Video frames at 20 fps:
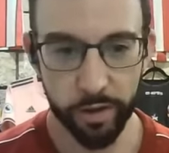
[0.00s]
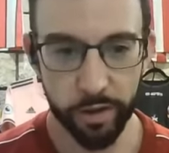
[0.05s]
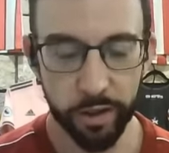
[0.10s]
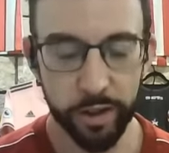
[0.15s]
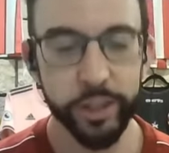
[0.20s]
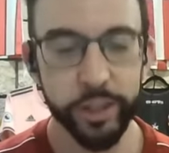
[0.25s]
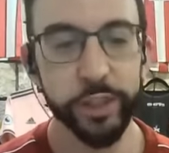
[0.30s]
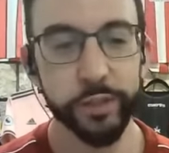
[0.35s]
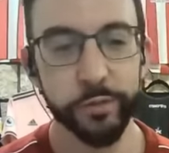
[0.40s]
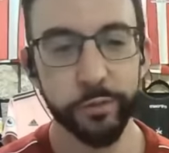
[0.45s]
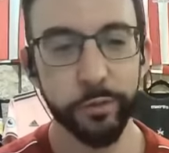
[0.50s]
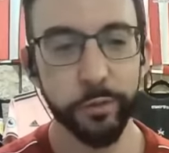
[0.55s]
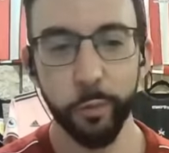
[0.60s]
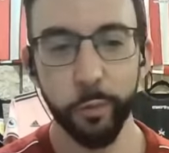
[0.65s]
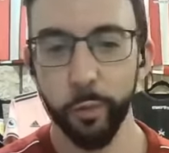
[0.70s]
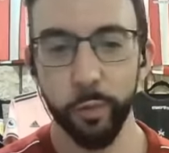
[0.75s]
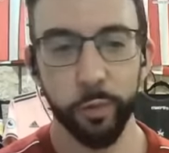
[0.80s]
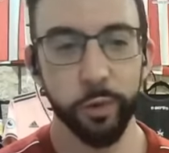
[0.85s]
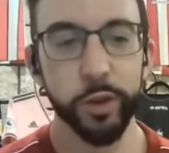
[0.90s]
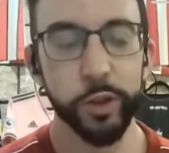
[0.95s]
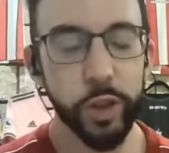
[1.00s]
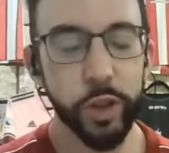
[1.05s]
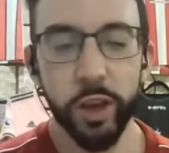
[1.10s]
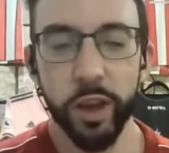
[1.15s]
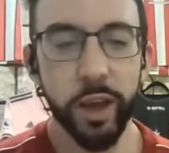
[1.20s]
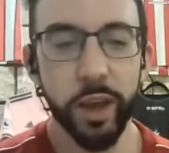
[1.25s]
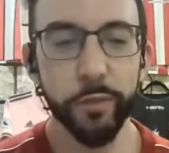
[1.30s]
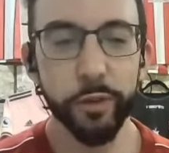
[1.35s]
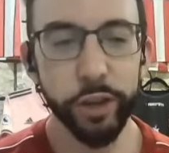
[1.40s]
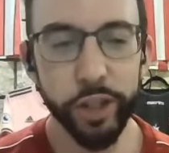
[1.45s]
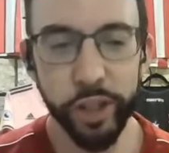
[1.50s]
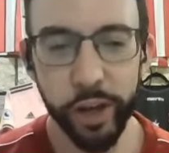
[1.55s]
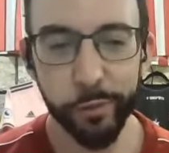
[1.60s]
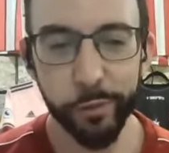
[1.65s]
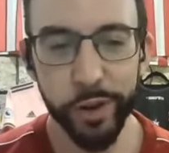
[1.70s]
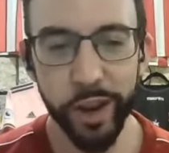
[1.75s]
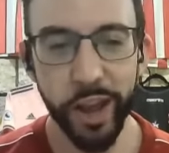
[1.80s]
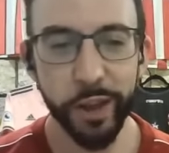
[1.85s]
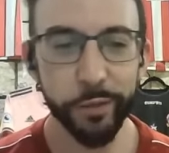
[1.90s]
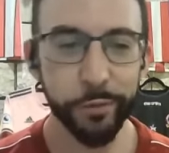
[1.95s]
Because if you're a
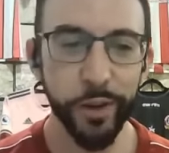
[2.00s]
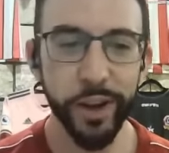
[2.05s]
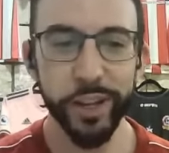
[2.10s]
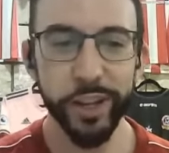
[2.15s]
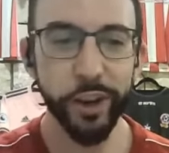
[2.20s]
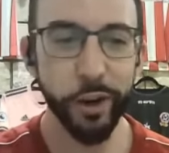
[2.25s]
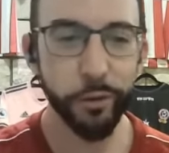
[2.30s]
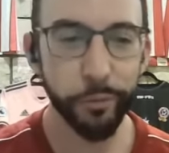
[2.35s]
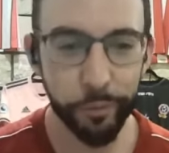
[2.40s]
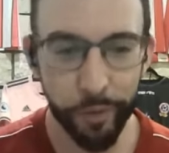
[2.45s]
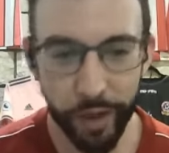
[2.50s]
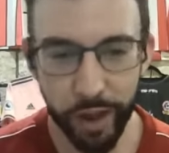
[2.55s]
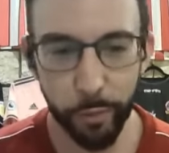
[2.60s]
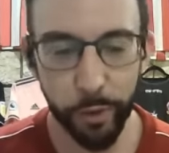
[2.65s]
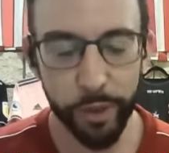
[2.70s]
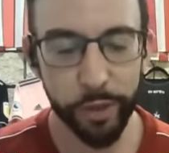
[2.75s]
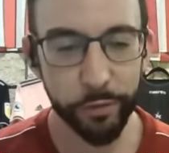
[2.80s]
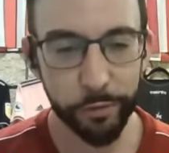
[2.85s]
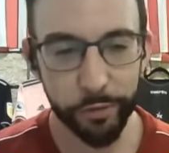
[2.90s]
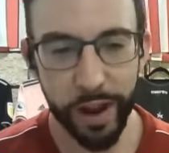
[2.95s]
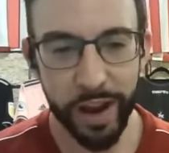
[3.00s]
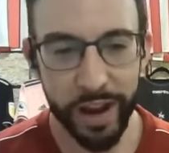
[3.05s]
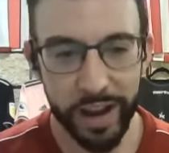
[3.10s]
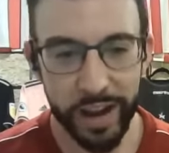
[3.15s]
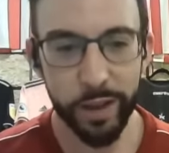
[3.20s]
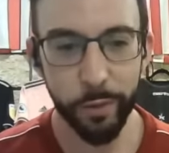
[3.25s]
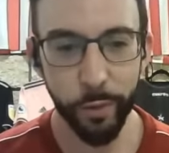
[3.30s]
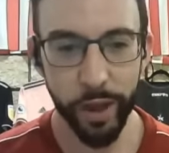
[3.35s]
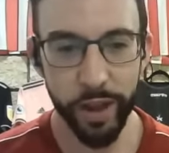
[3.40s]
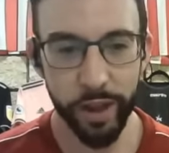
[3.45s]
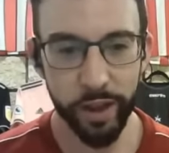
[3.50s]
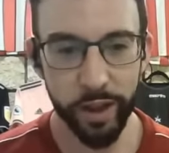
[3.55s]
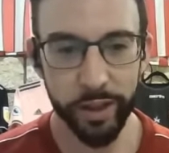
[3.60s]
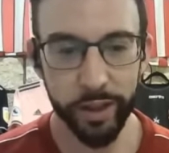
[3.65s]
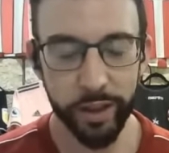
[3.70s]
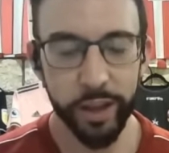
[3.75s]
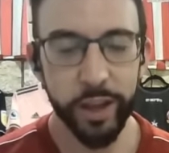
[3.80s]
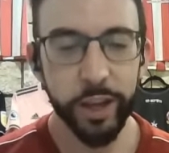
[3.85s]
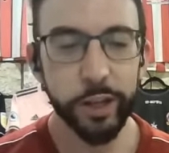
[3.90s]
Sheffield United fan, you're not a fair weather fan anyway, are you?